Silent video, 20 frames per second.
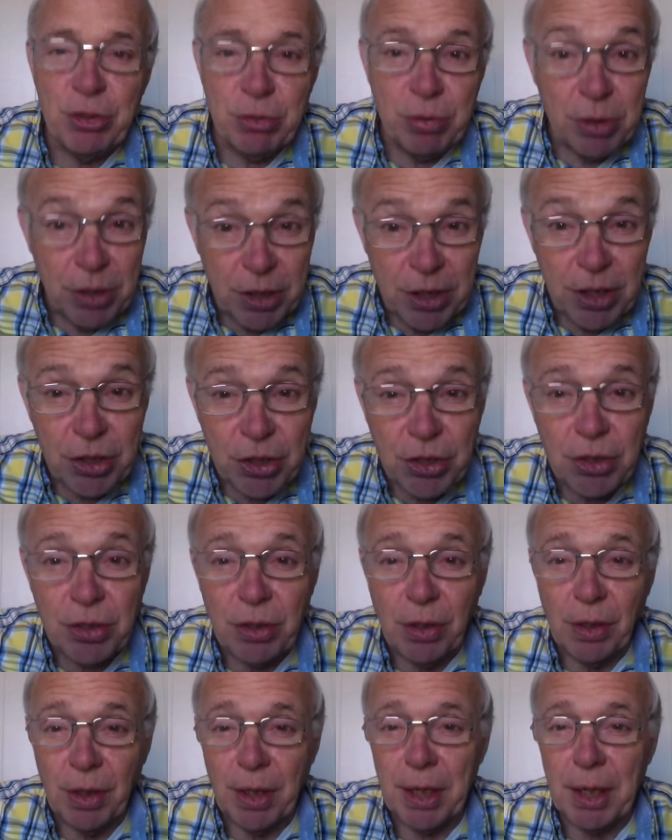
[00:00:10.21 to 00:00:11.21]

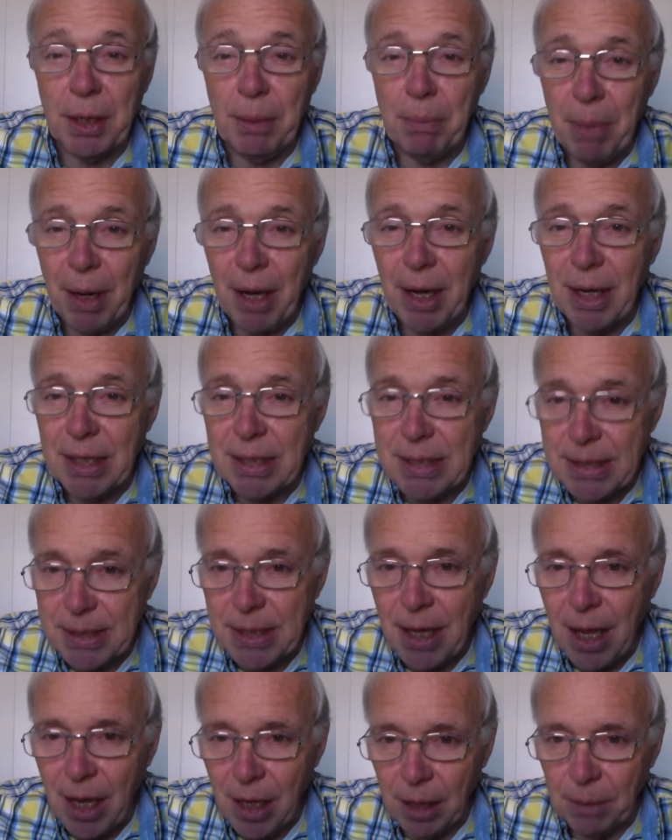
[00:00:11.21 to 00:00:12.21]
traditionally by
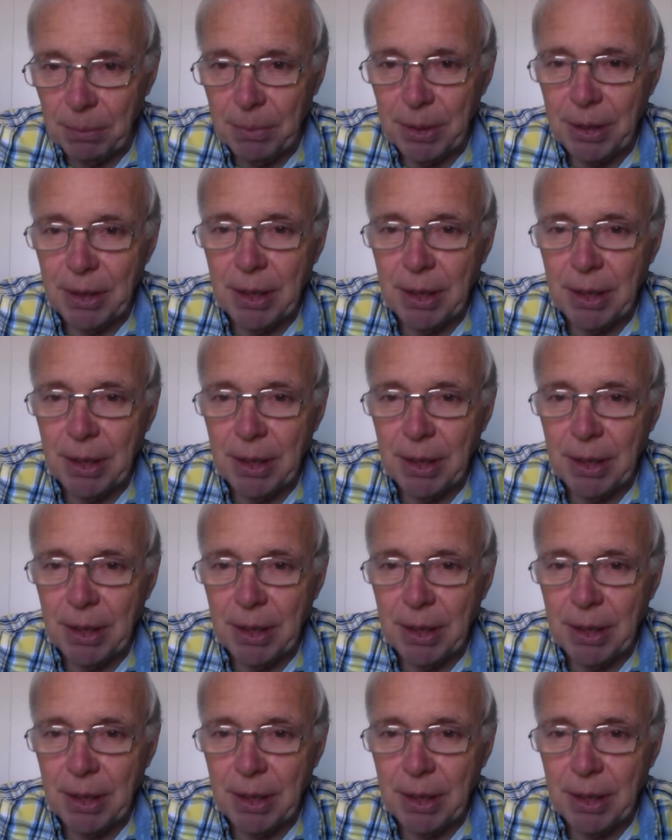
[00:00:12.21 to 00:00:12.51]
Solomon.